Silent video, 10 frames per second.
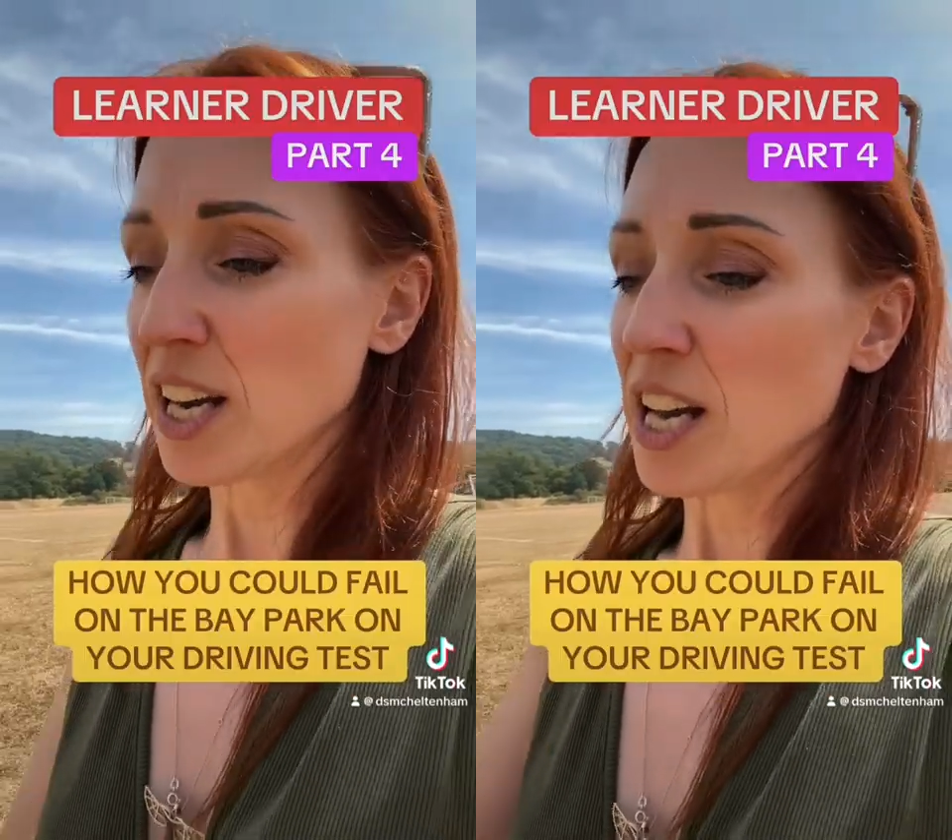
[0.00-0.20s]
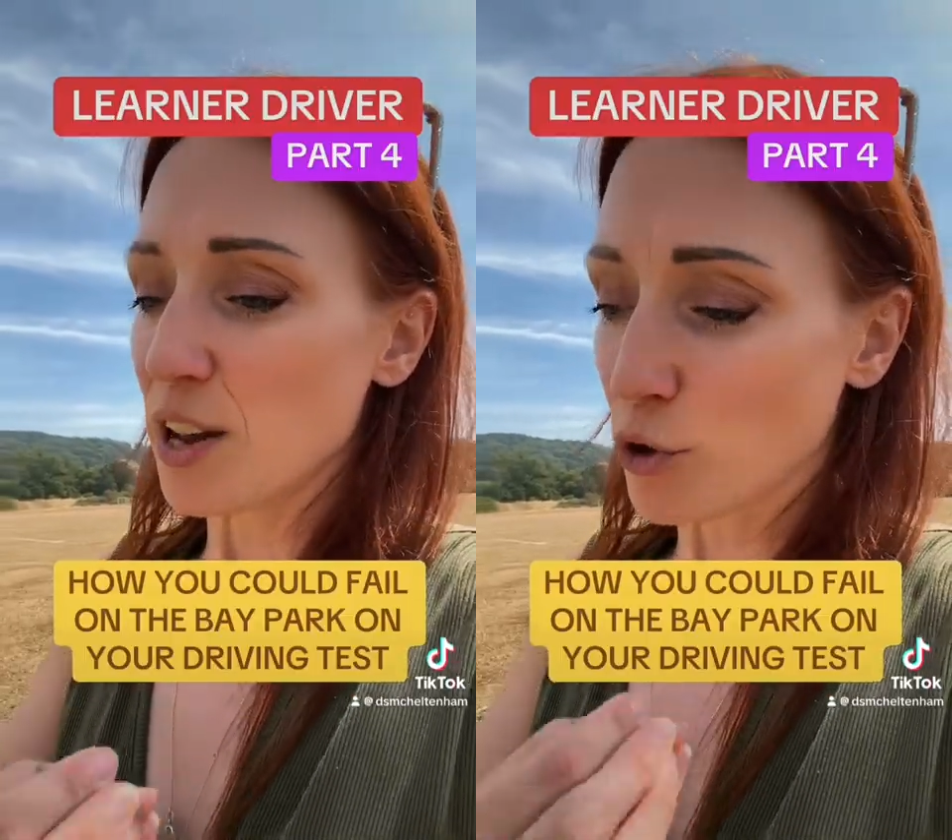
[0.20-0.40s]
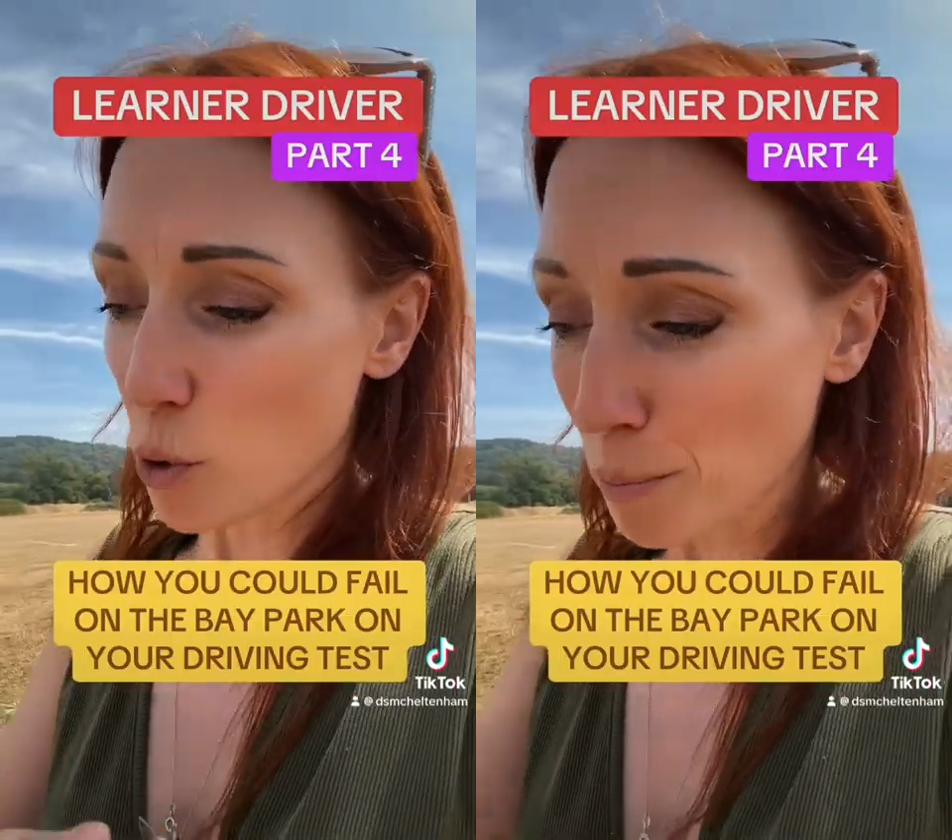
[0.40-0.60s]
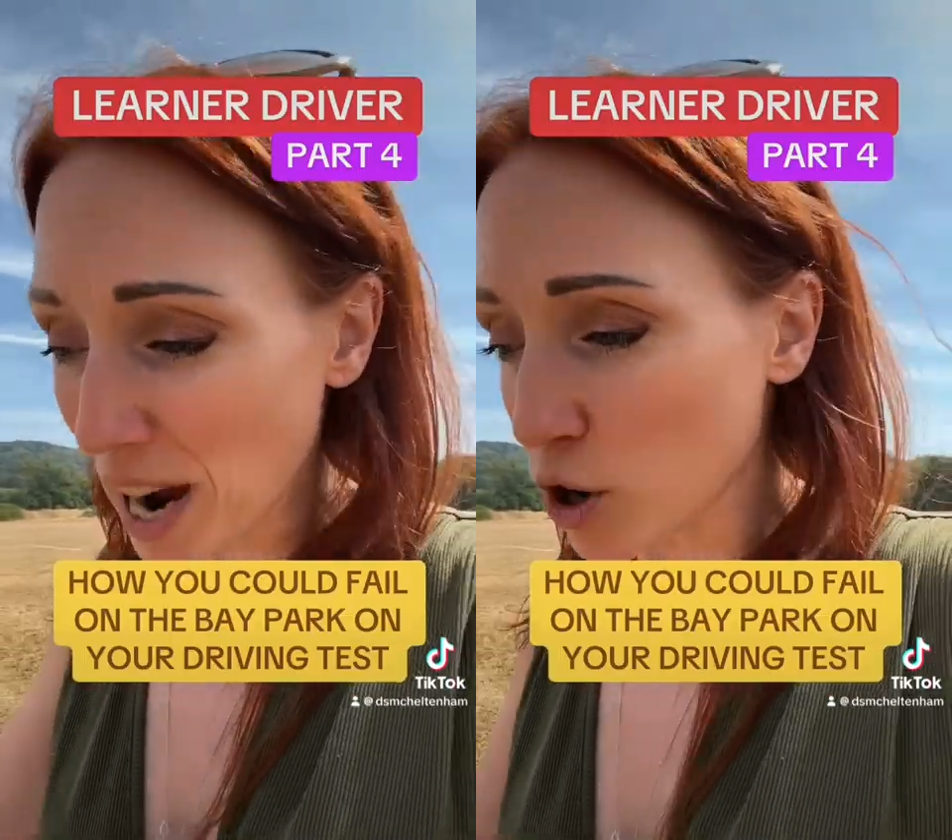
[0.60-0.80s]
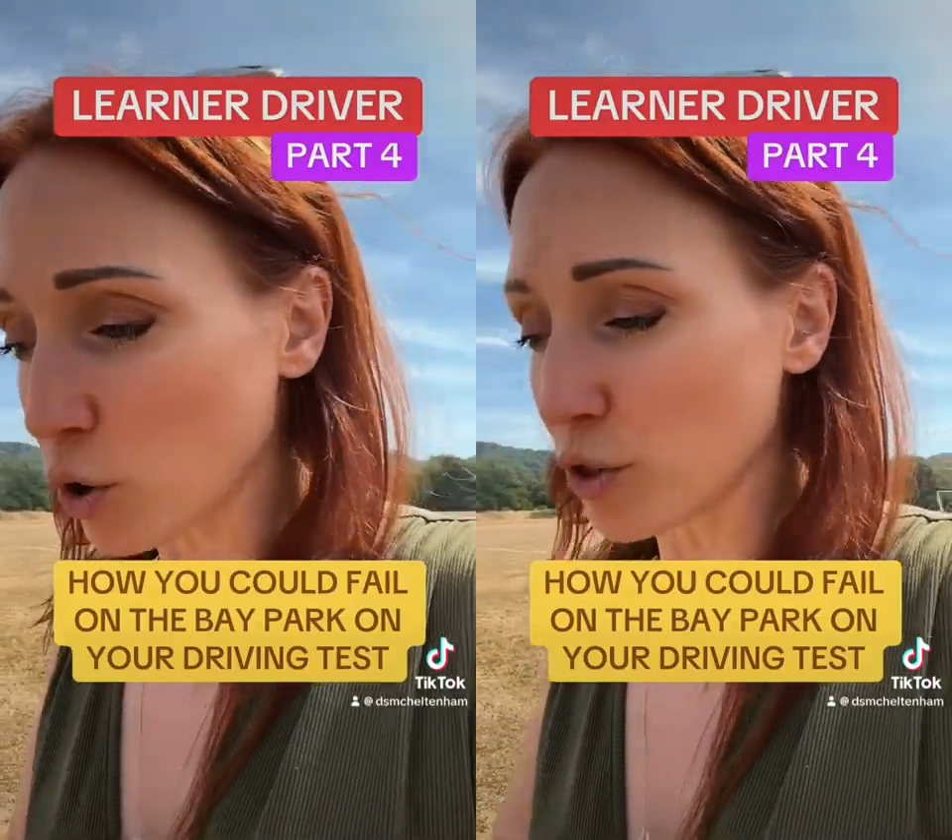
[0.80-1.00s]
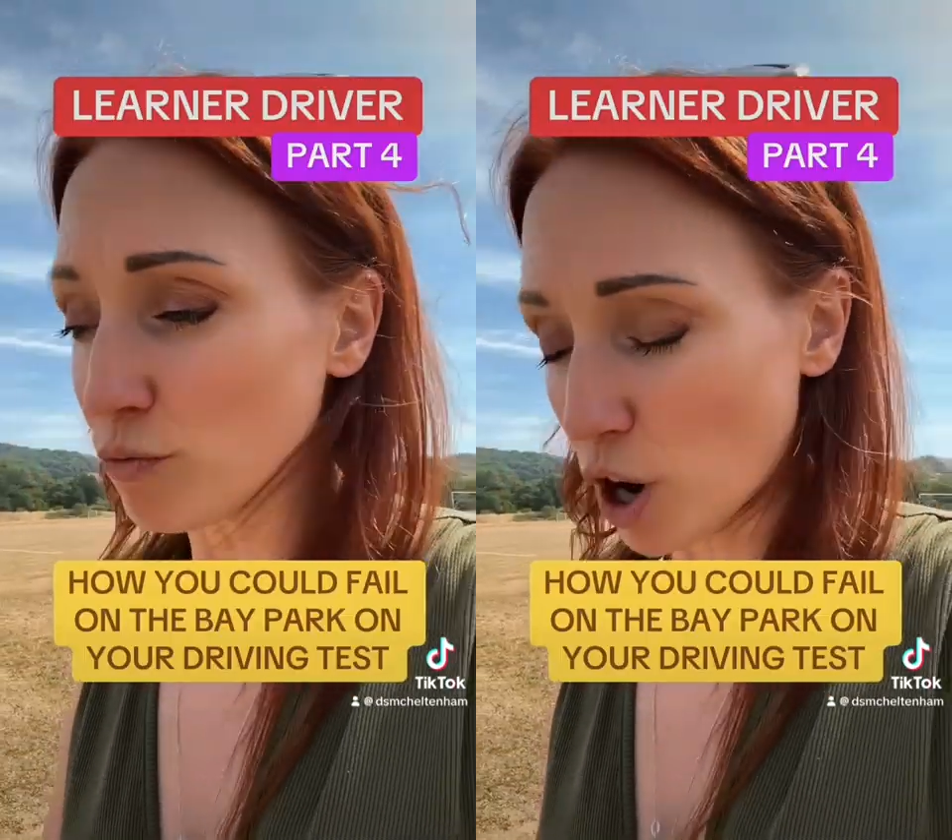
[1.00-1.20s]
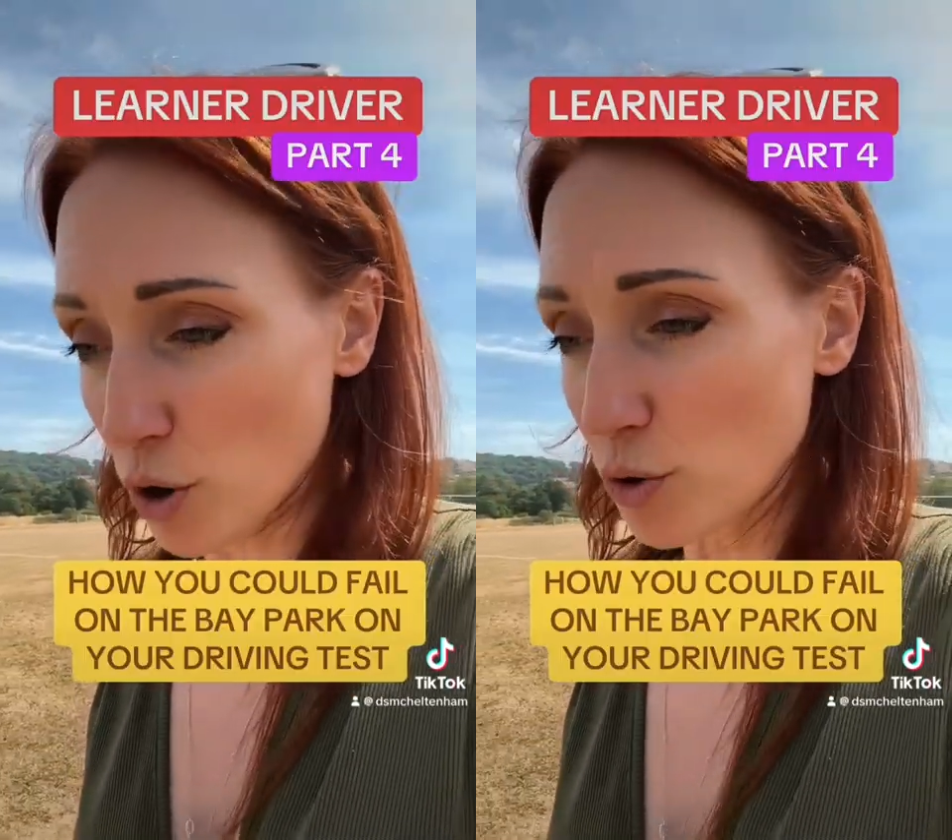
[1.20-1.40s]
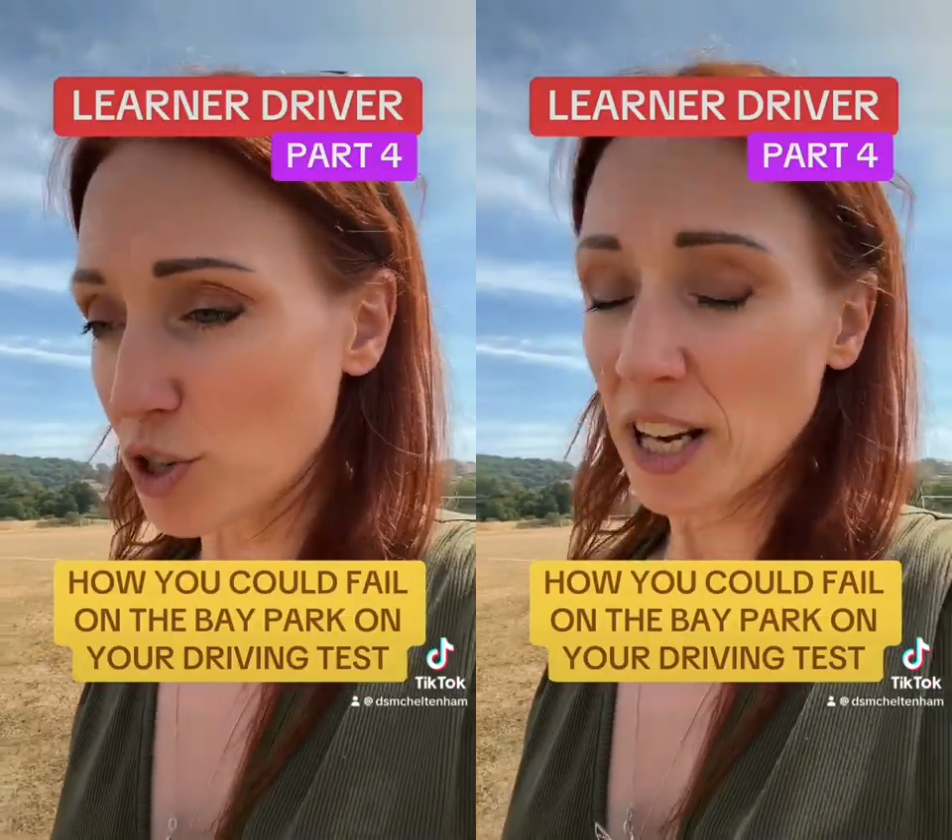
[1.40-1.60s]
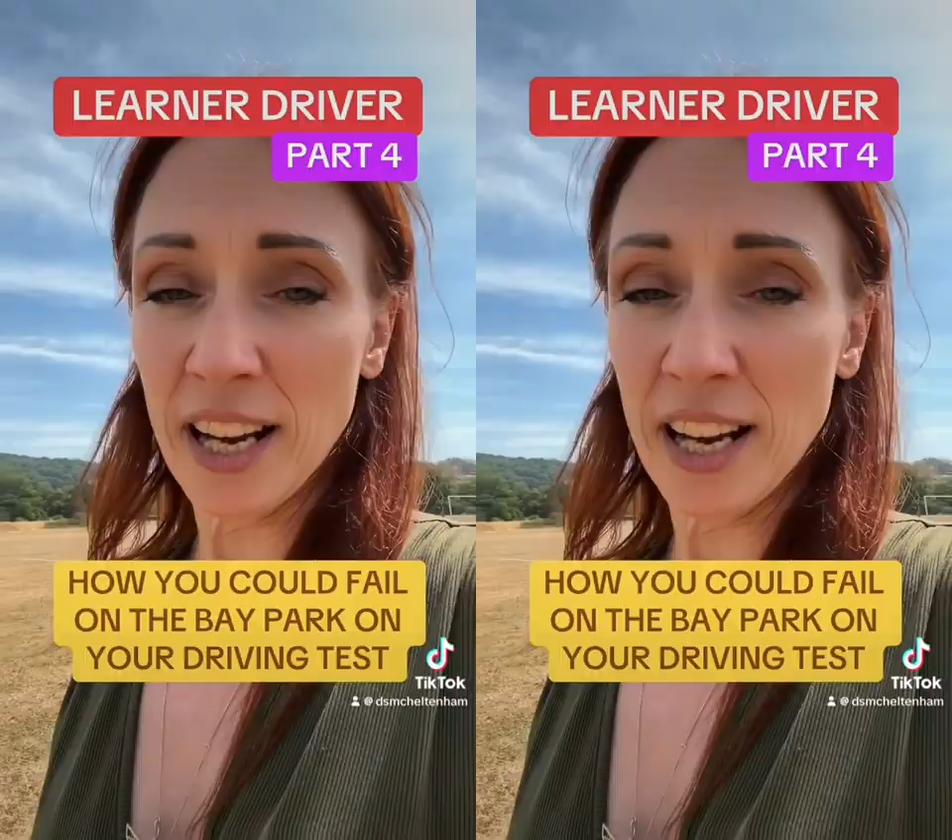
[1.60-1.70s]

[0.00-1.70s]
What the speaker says: If you're back on the road